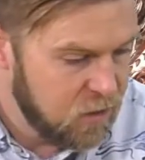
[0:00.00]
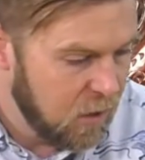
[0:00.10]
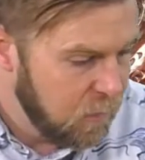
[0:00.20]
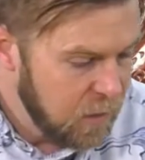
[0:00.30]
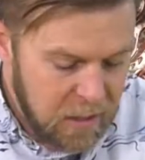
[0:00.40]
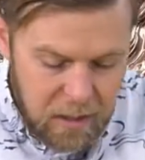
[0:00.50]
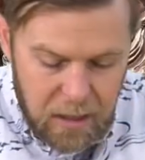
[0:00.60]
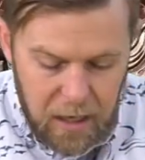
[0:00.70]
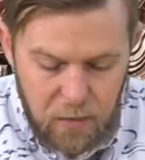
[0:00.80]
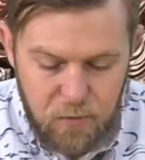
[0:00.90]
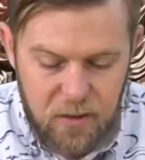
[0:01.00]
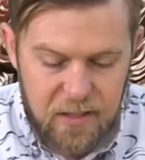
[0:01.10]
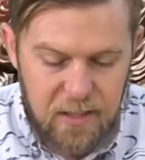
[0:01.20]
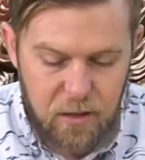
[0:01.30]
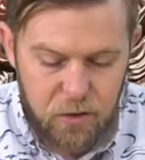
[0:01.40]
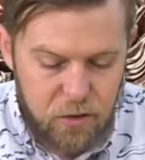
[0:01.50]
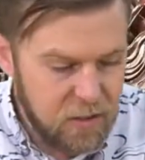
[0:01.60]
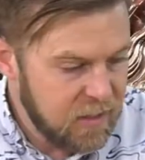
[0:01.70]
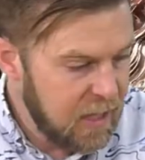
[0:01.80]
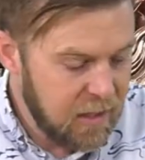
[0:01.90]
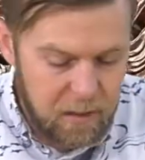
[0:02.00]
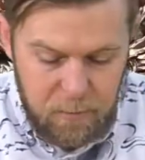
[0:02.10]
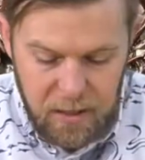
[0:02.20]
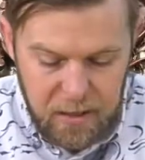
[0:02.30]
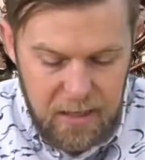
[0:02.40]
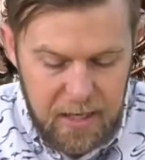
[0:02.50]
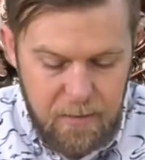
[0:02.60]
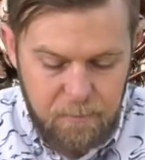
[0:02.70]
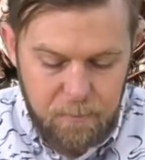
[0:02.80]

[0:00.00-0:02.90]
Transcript: So first thing I'll do is get a lump of clay.